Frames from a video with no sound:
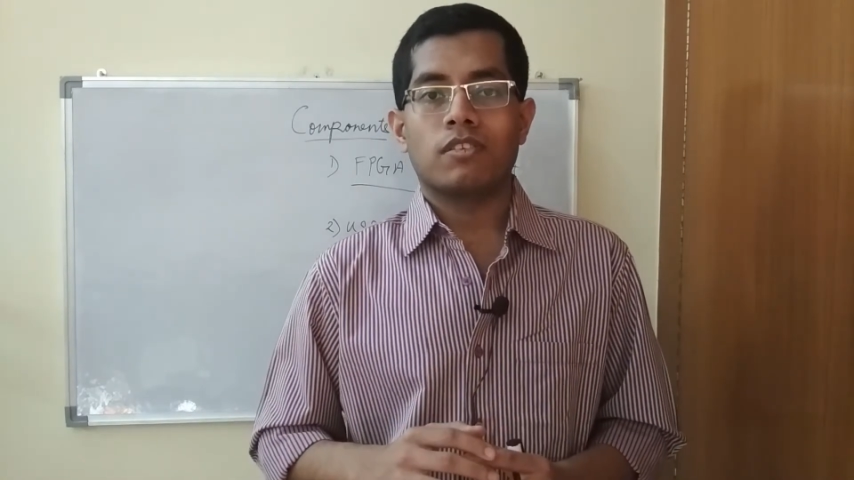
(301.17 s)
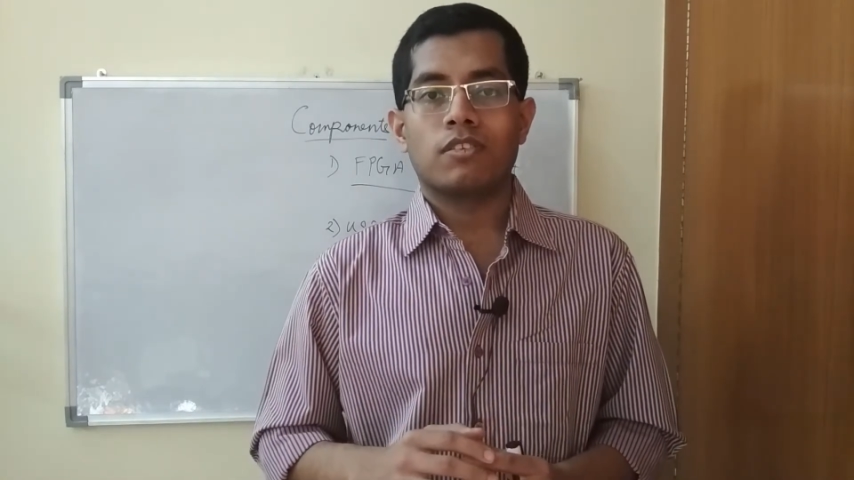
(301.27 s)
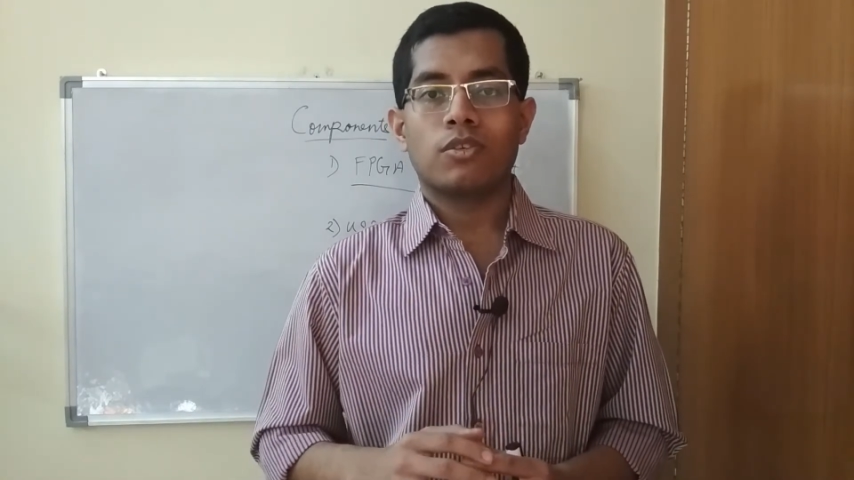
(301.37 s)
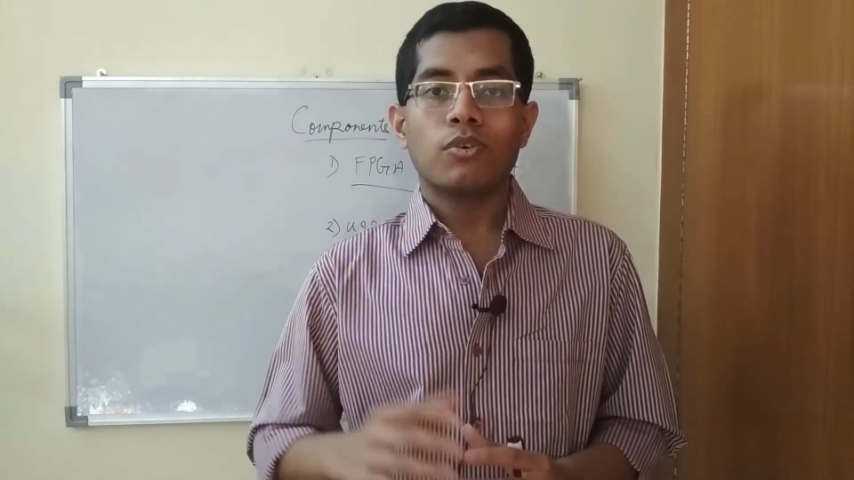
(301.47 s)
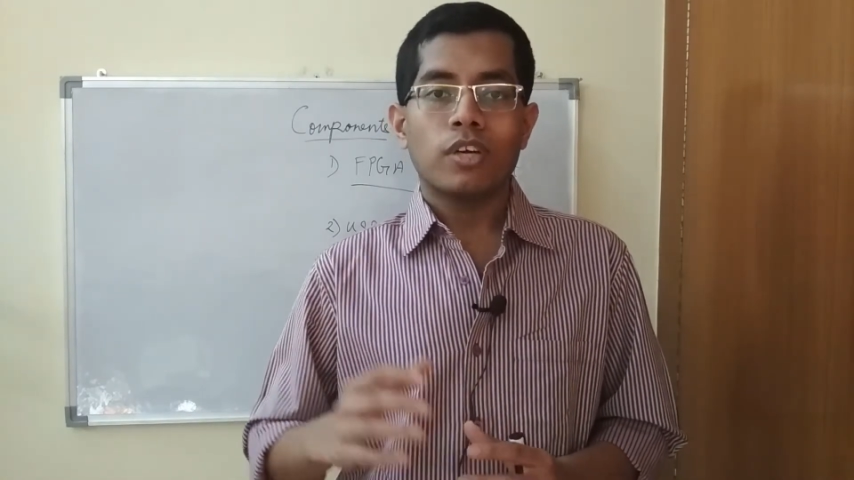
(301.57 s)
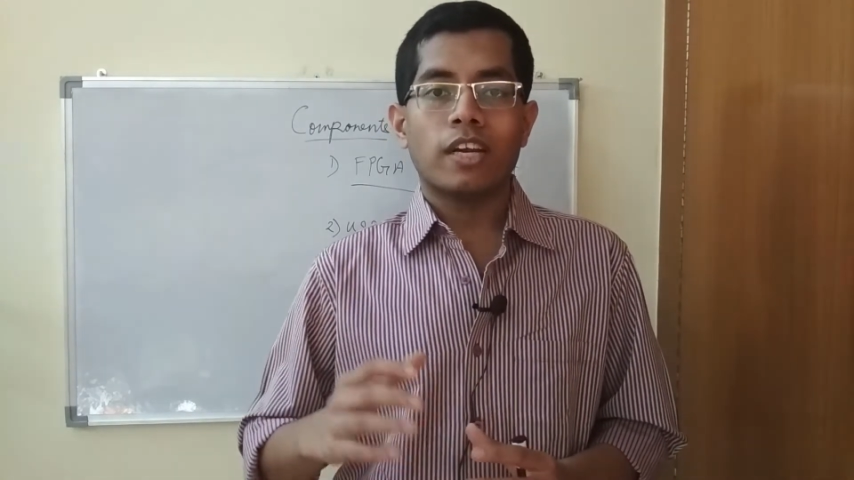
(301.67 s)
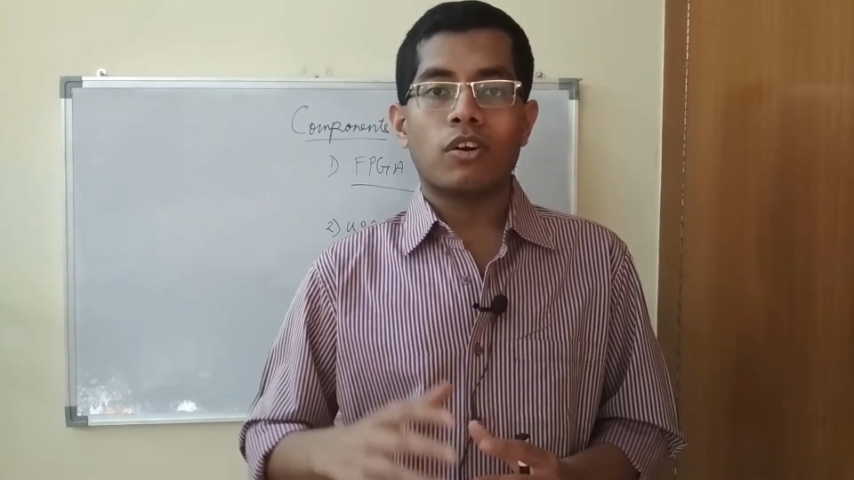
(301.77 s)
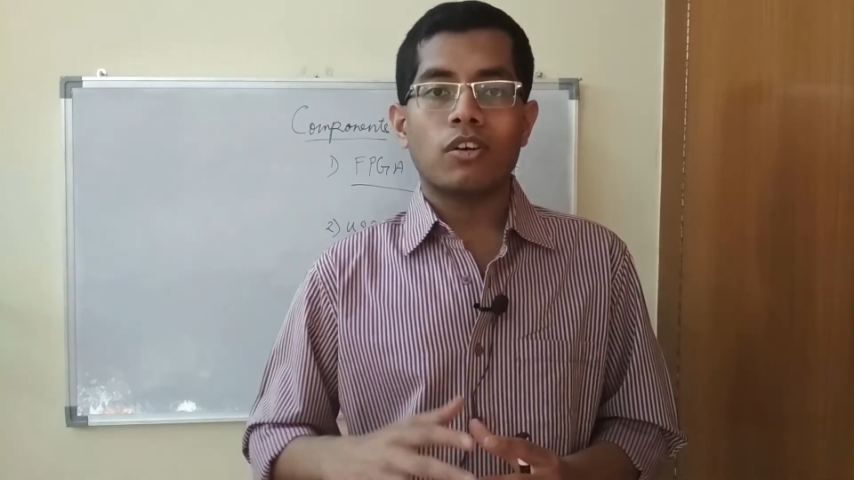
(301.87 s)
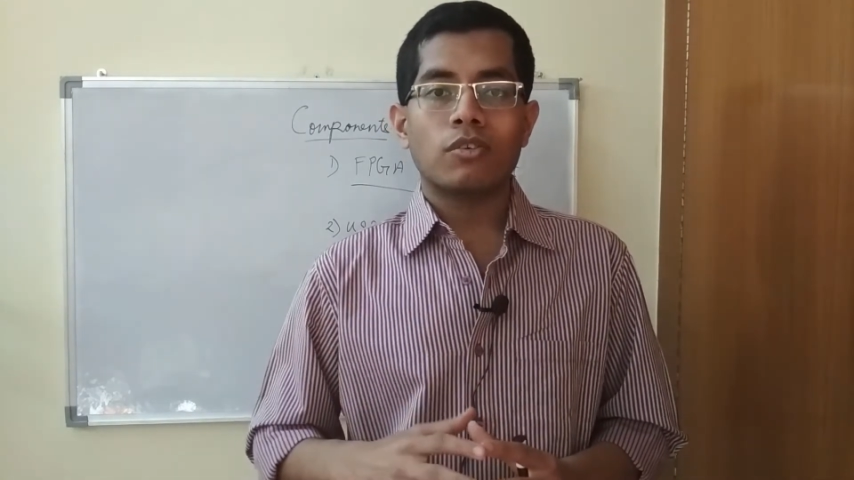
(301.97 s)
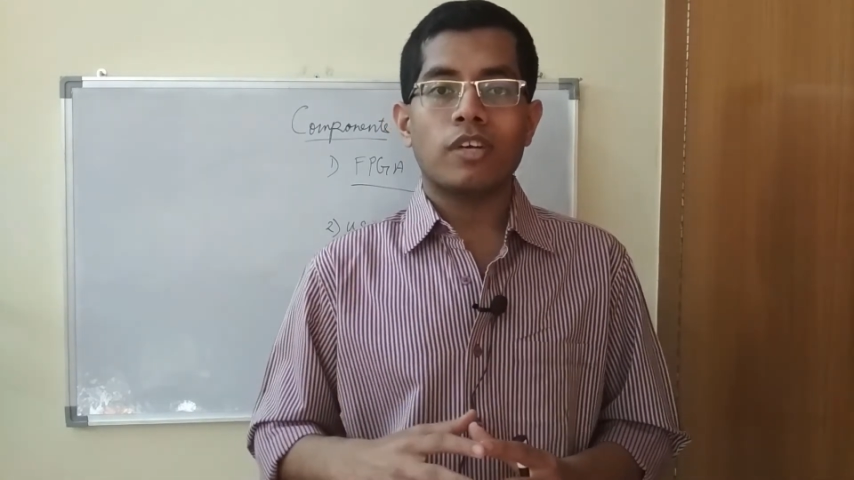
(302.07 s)
So in
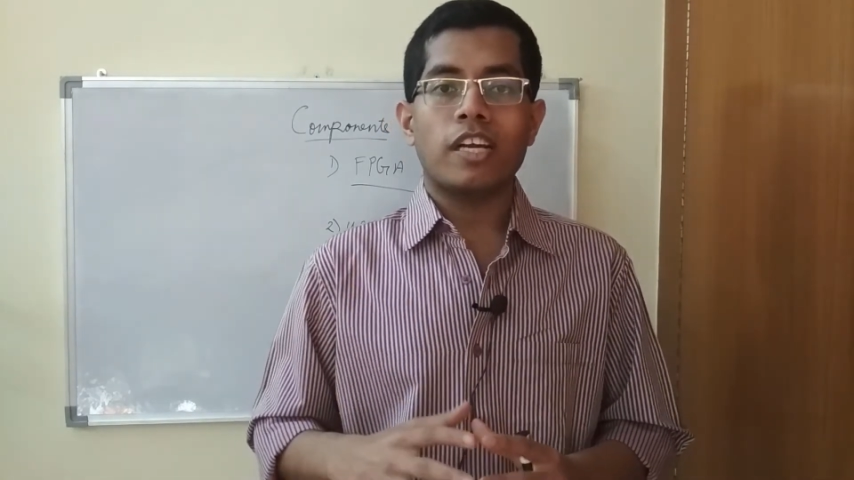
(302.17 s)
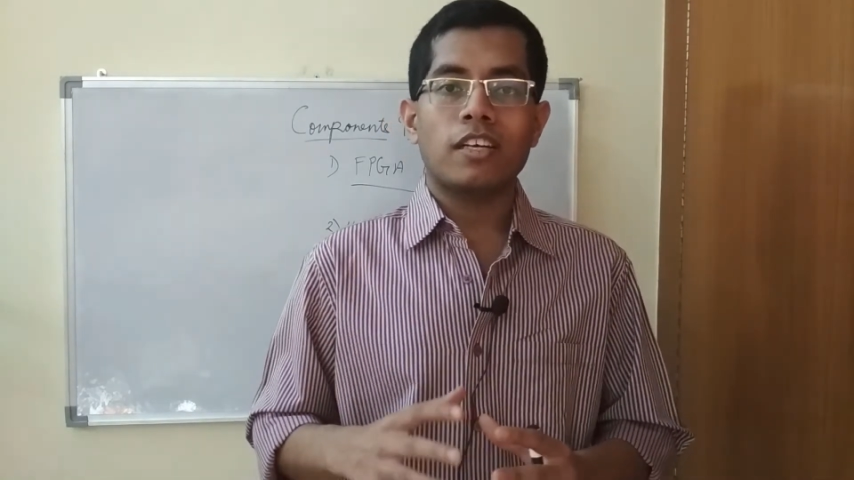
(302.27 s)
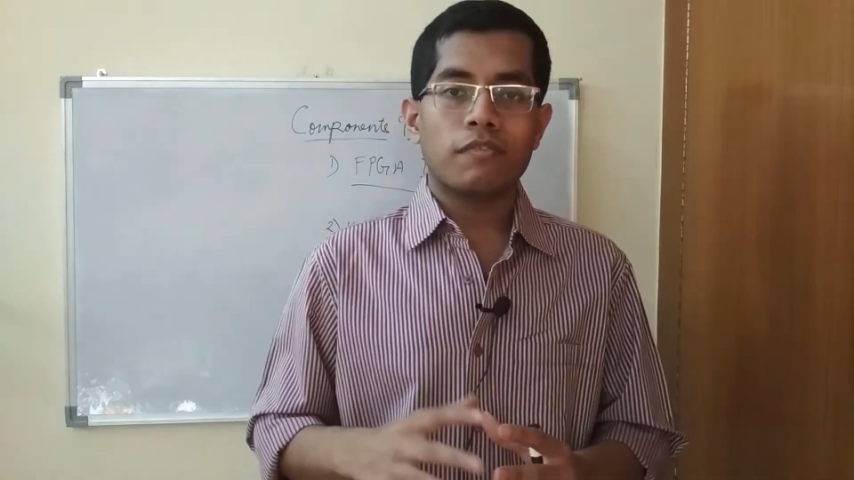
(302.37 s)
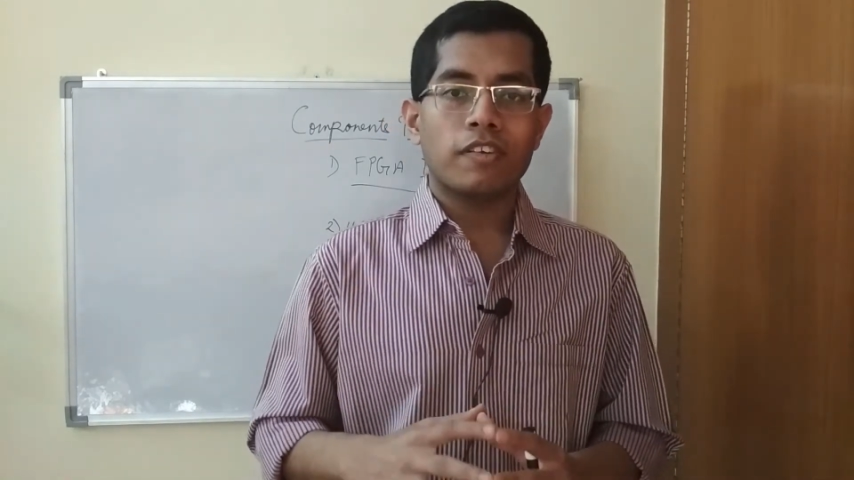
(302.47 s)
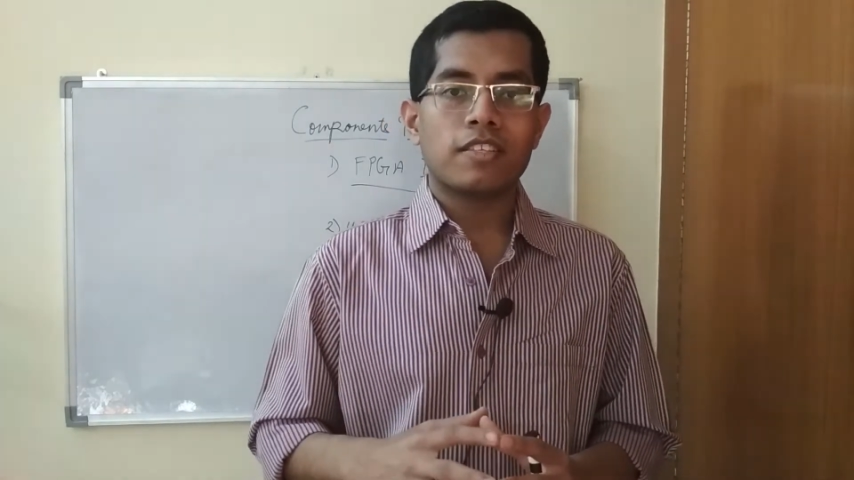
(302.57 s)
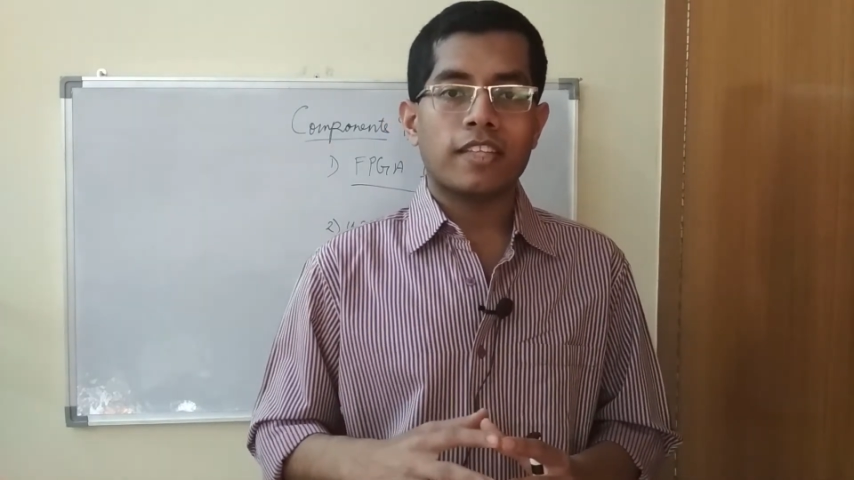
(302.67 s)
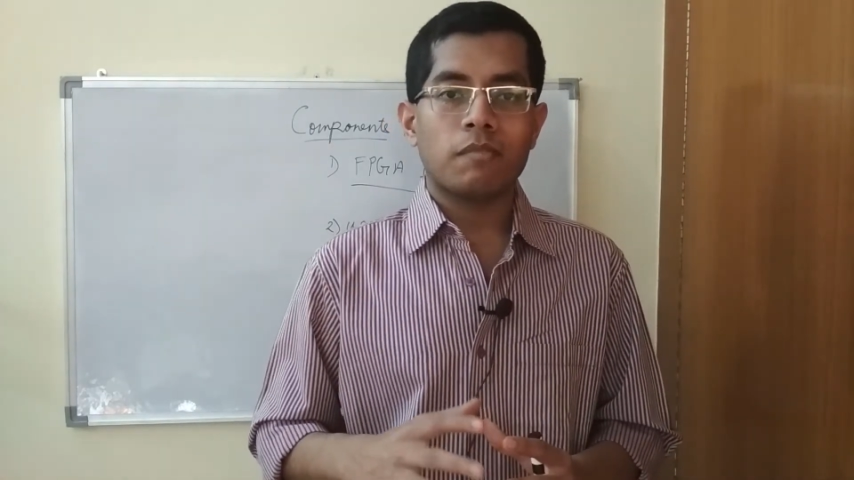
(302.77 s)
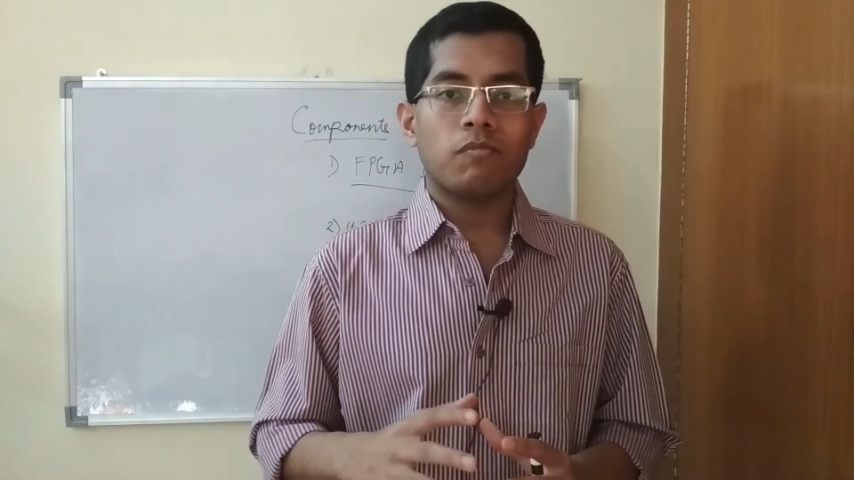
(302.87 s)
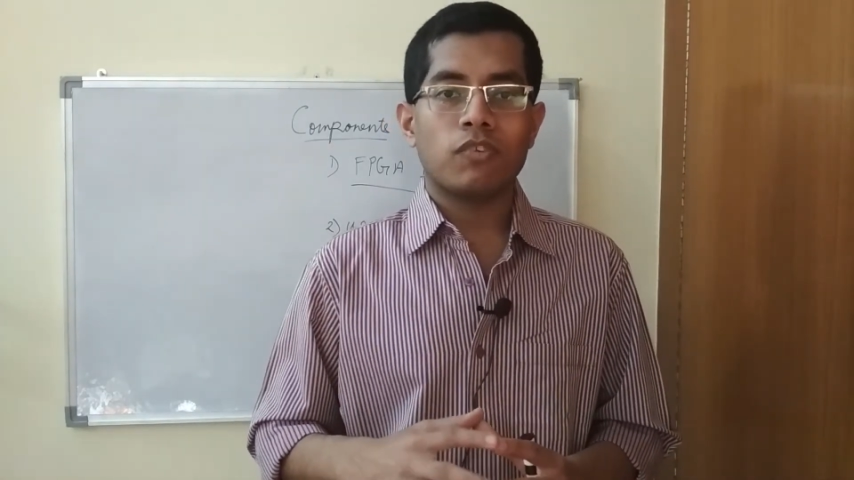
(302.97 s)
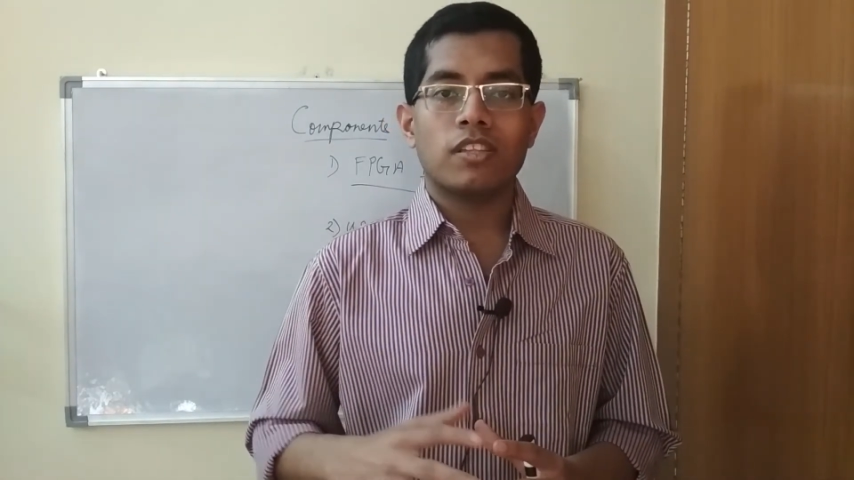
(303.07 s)
order to interface
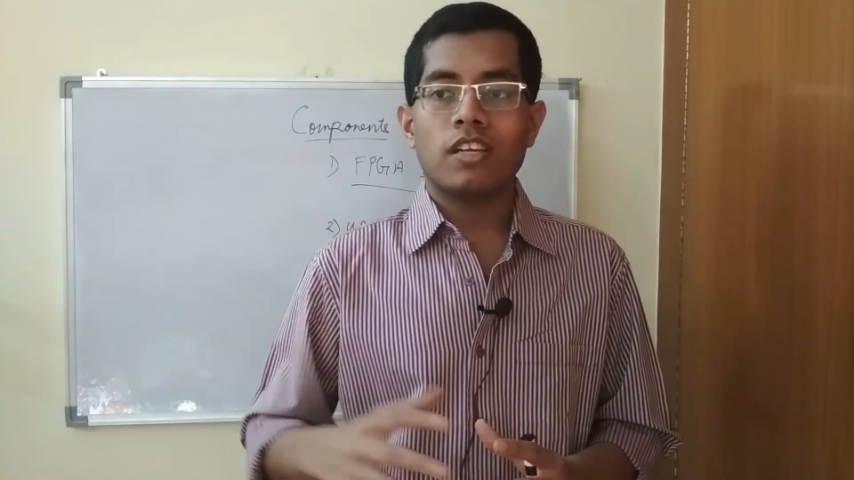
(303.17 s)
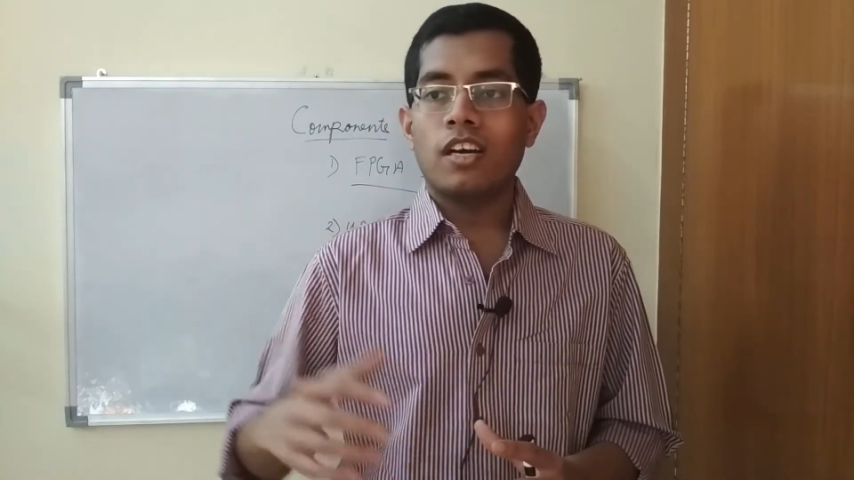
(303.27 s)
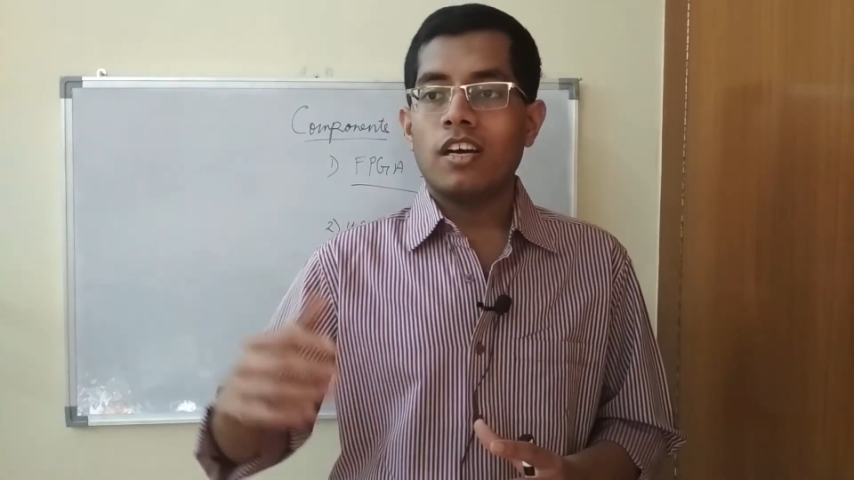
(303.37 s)
them with